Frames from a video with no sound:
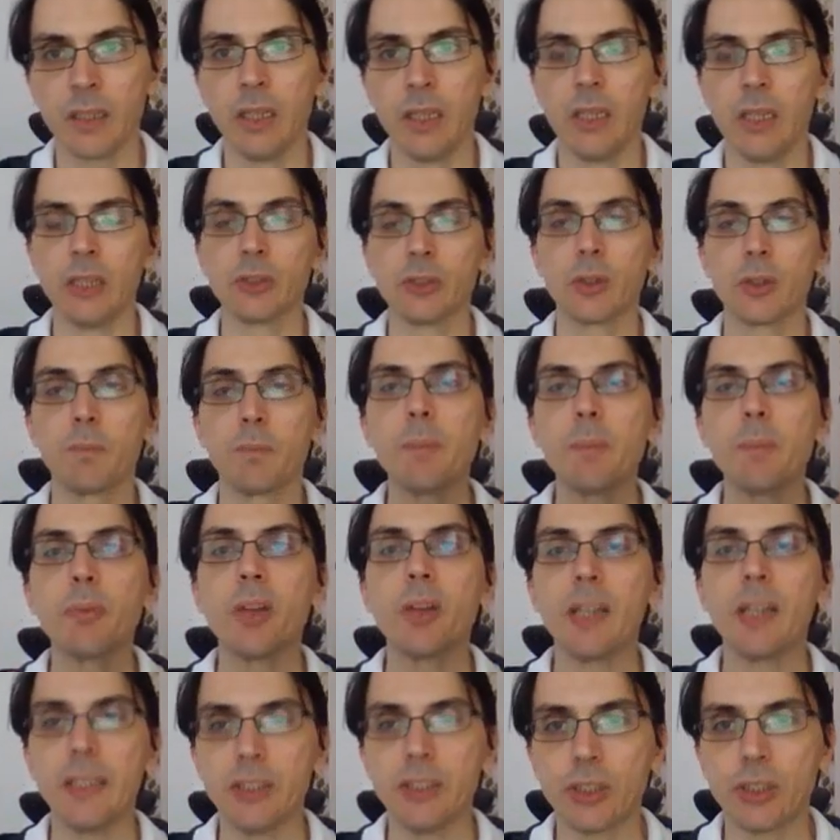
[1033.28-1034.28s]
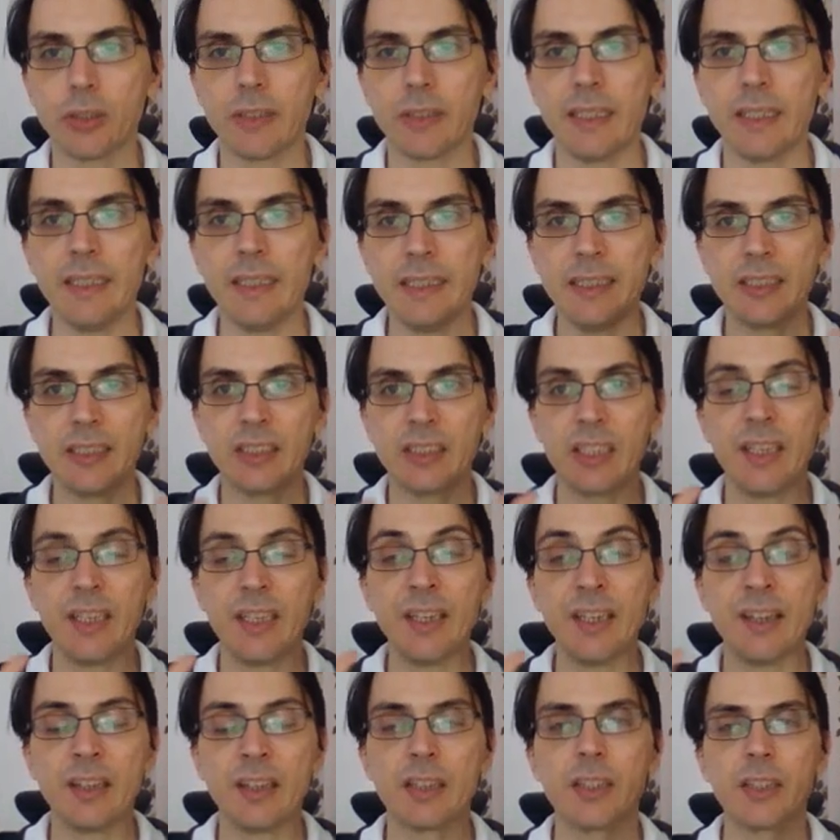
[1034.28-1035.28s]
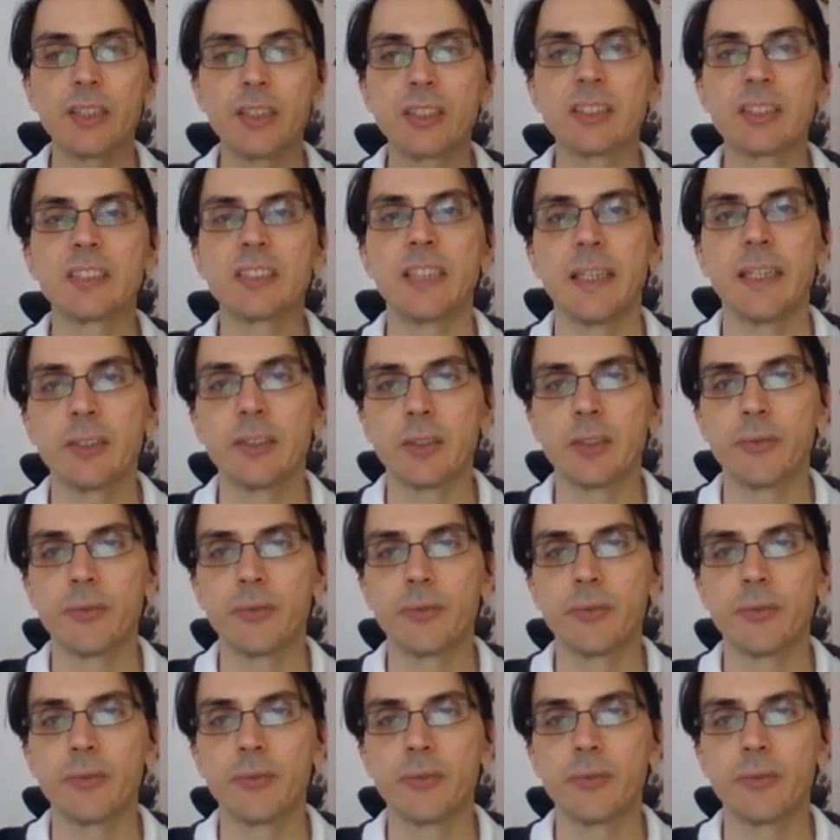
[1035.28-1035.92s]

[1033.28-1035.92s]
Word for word: So population is a large set of